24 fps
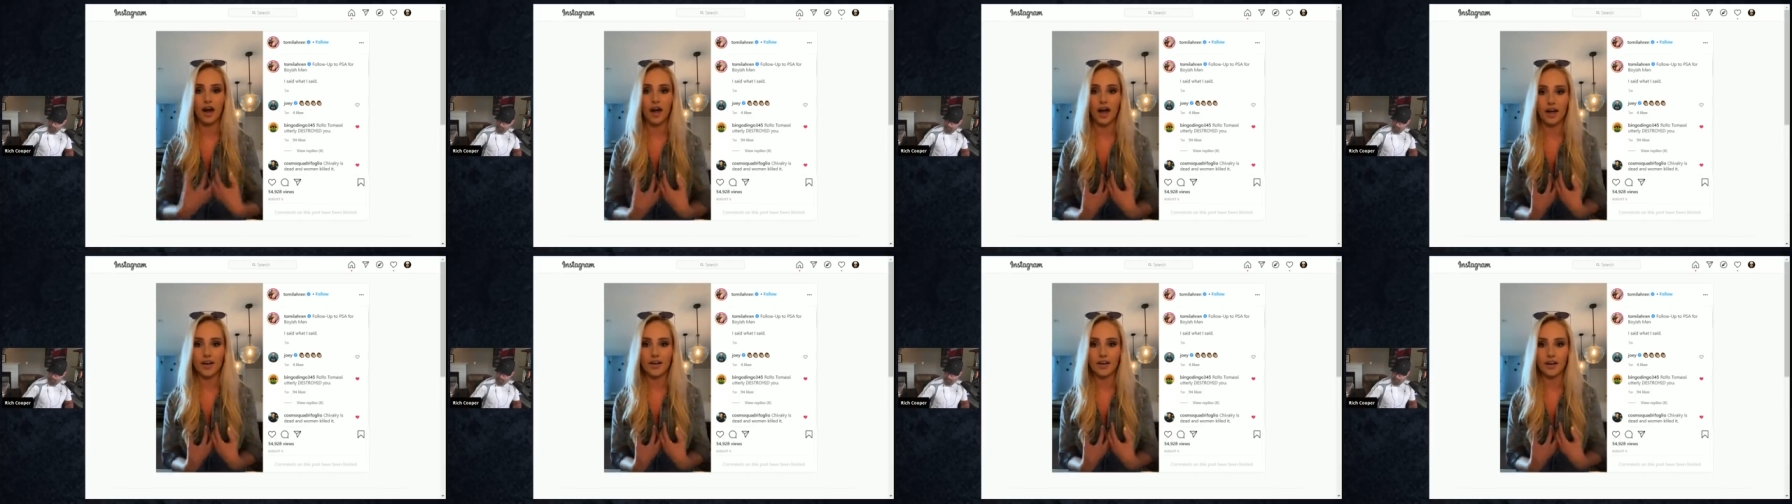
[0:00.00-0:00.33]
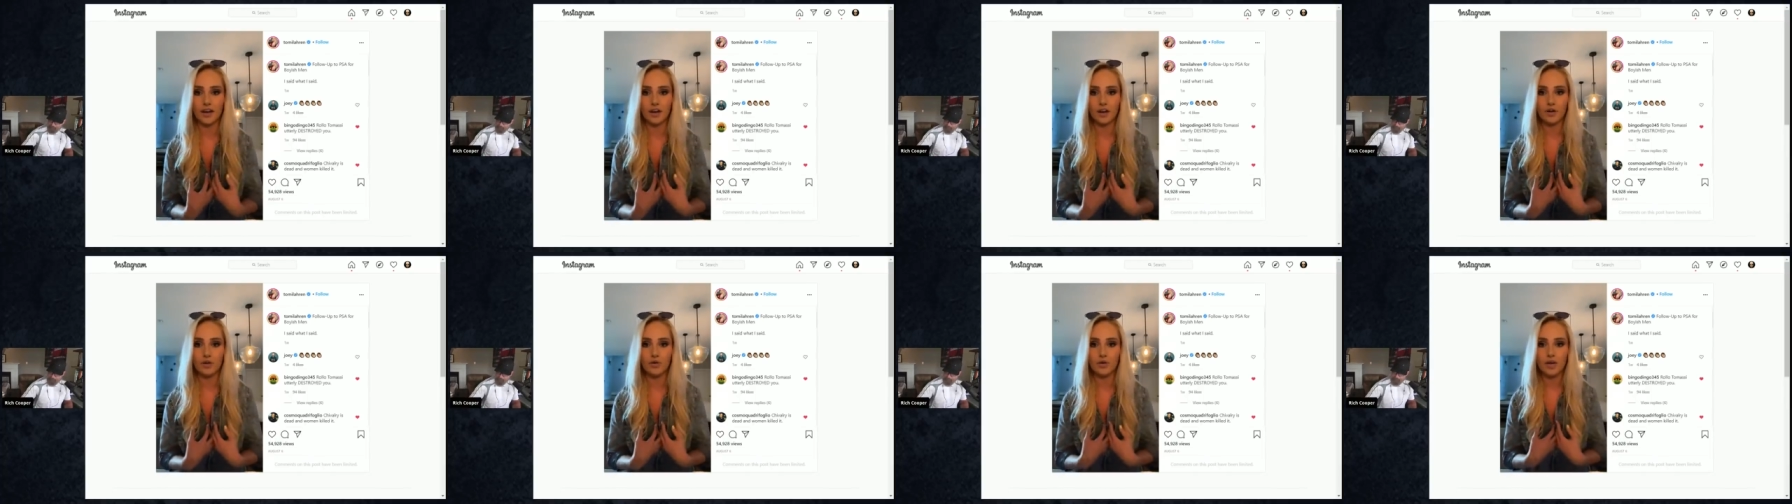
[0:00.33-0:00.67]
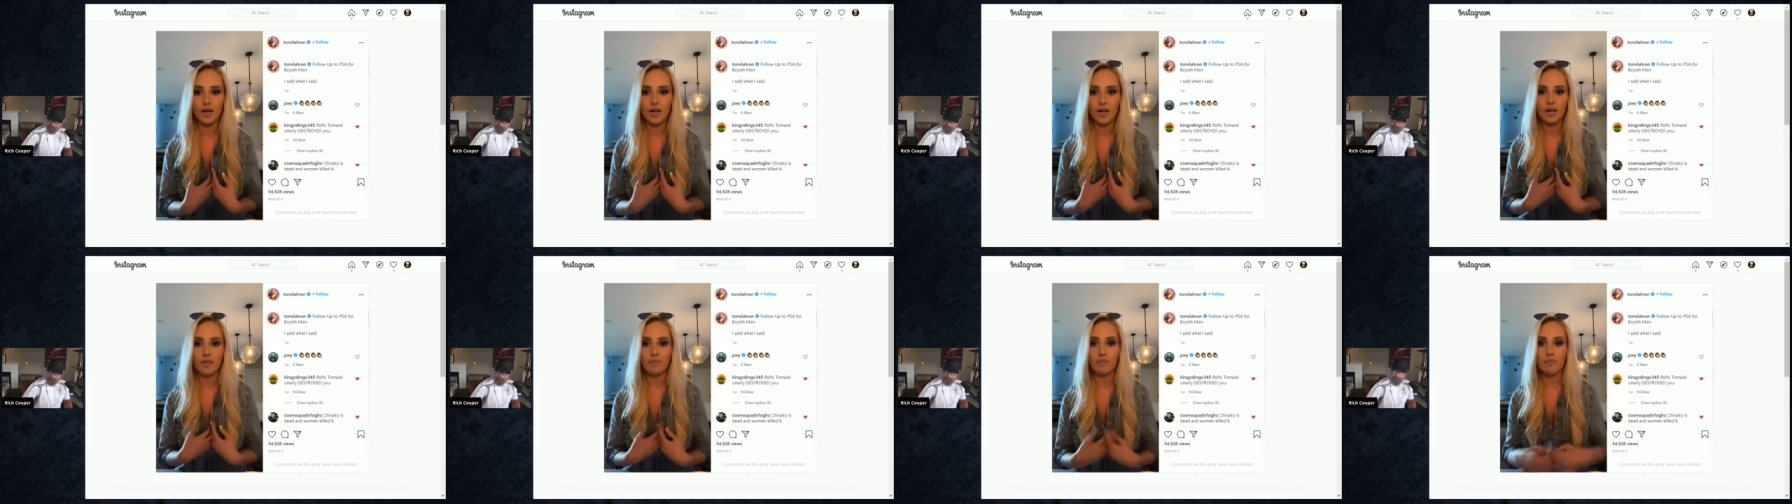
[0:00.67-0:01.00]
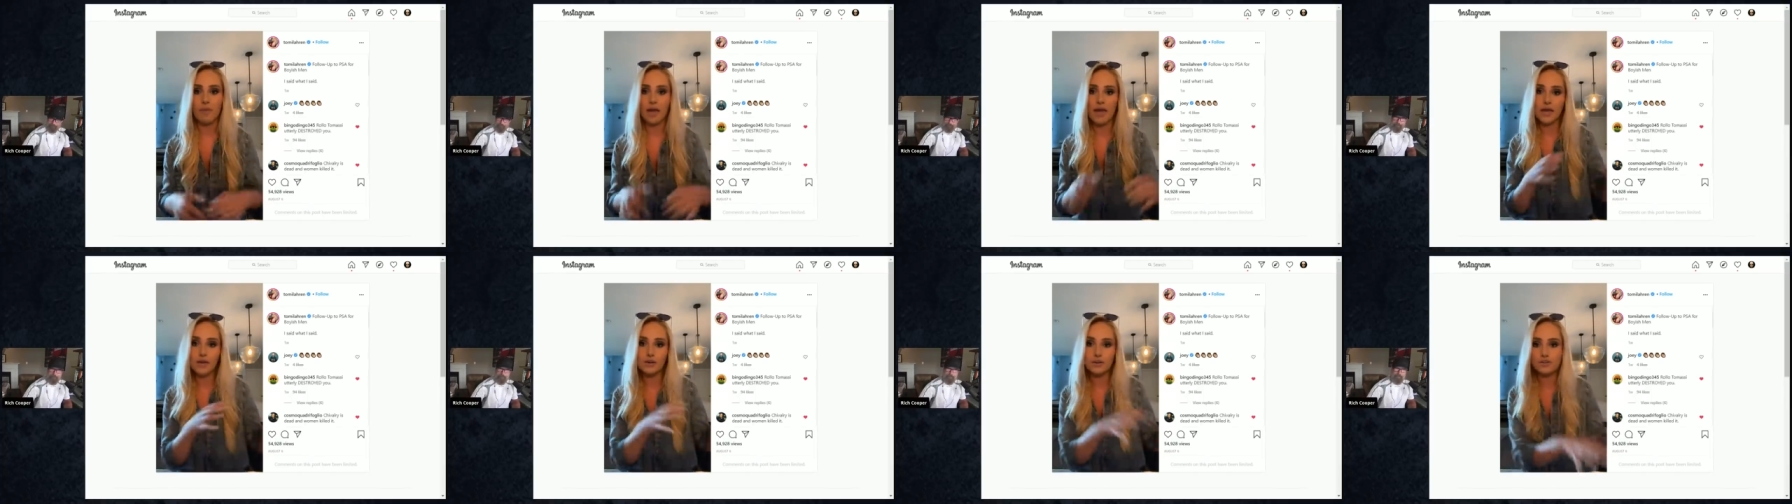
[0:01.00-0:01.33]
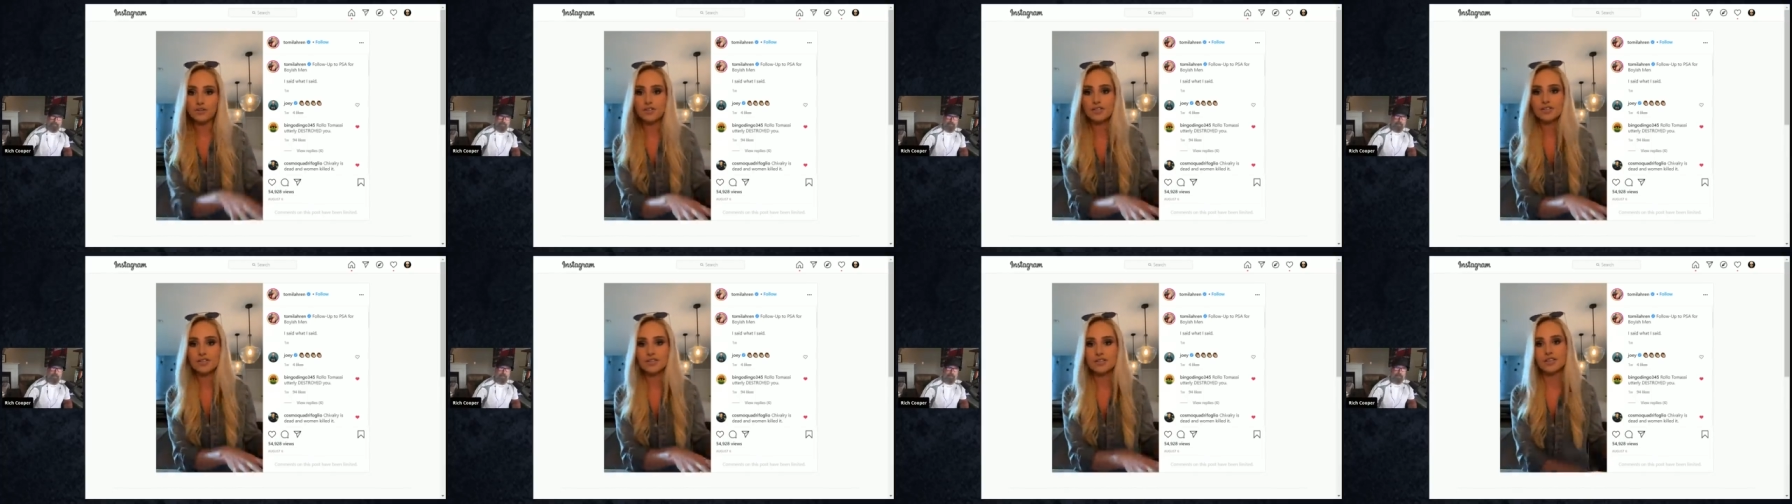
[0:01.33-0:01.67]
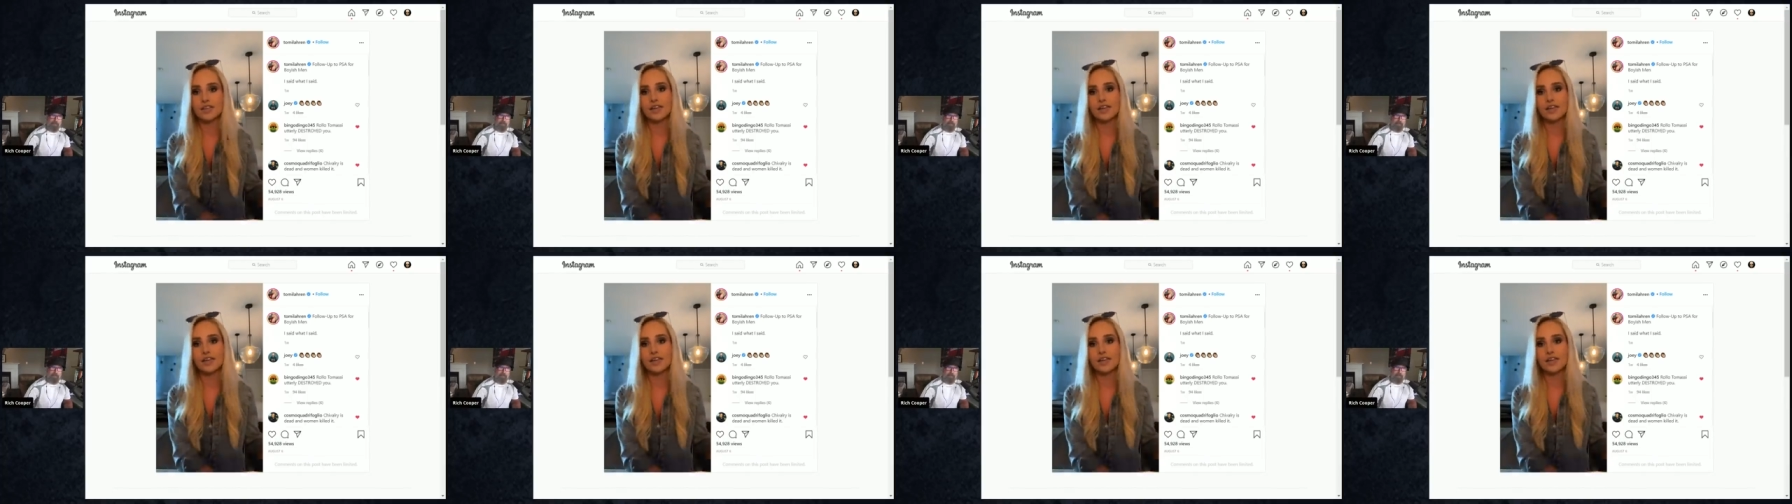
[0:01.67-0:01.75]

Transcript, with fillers: I know, males